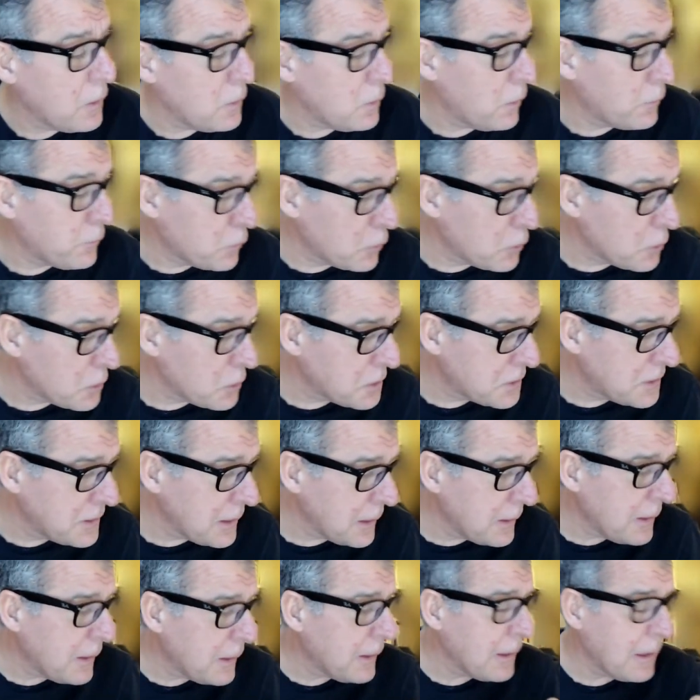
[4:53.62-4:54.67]
of course,
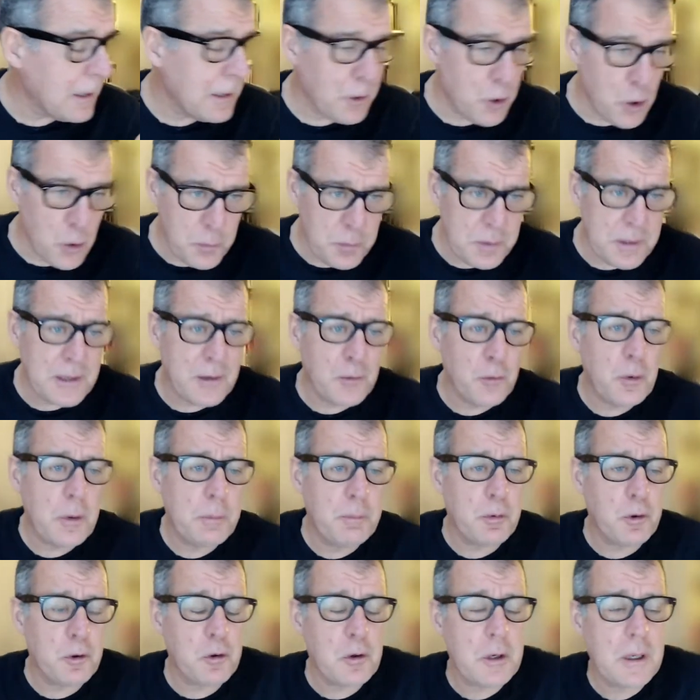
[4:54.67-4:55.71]
DNA, I hope we can
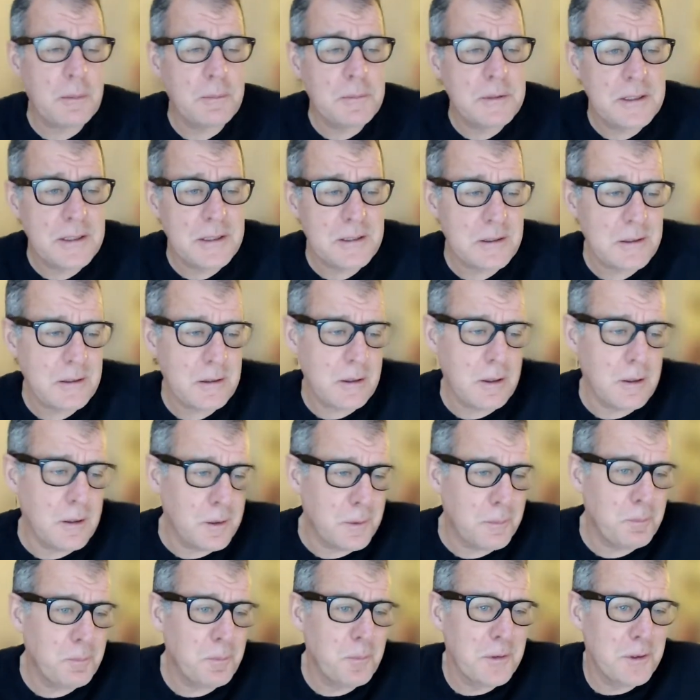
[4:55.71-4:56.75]
reprogram this
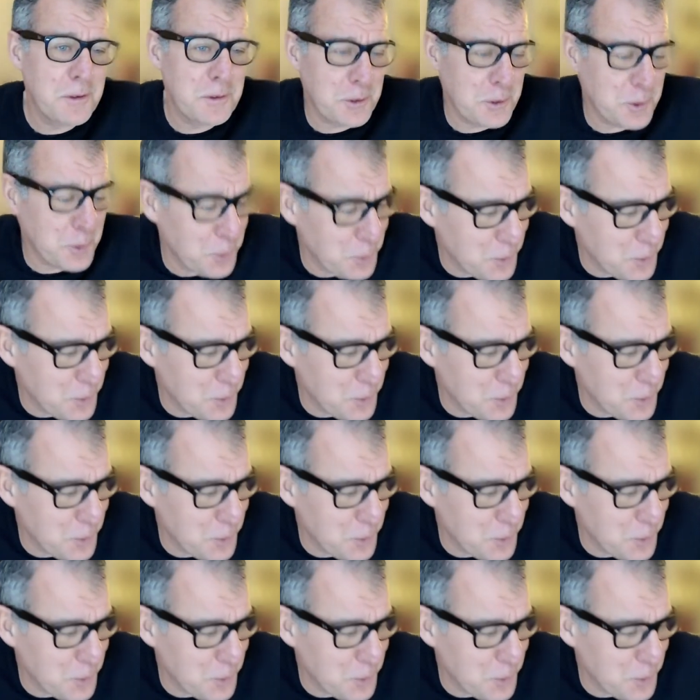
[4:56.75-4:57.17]
so